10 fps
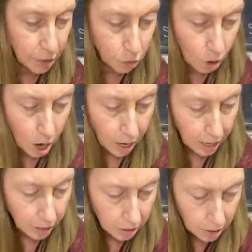I'm going to have a
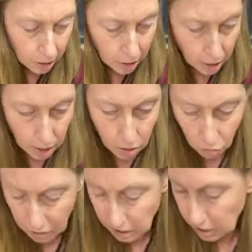drawing
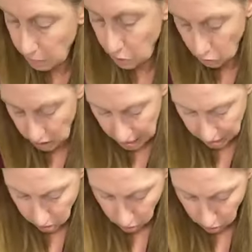with some new
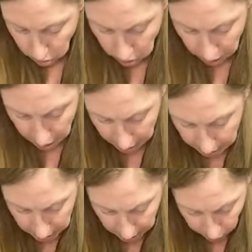stencils
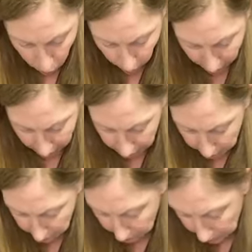to give
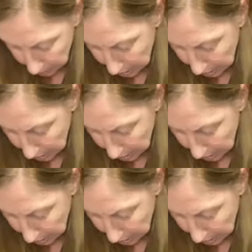away.